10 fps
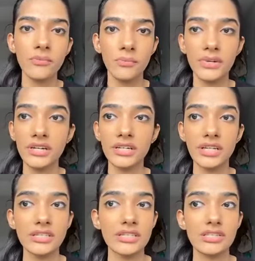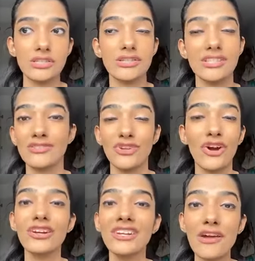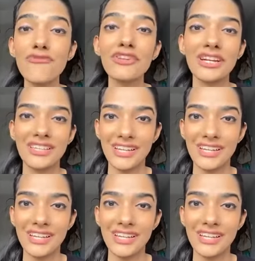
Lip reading: but it's not definite